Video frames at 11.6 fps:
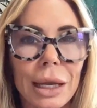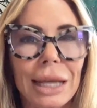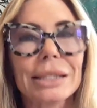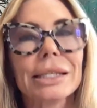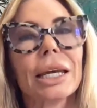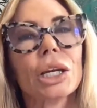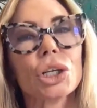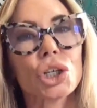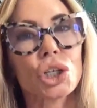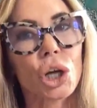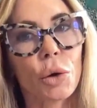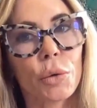It's going to
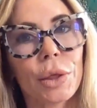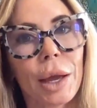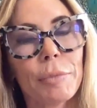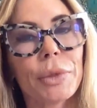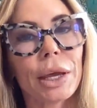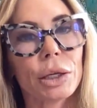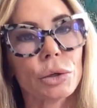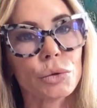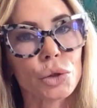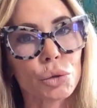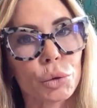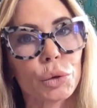show them that you
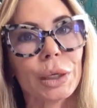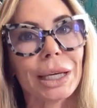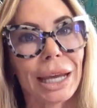truly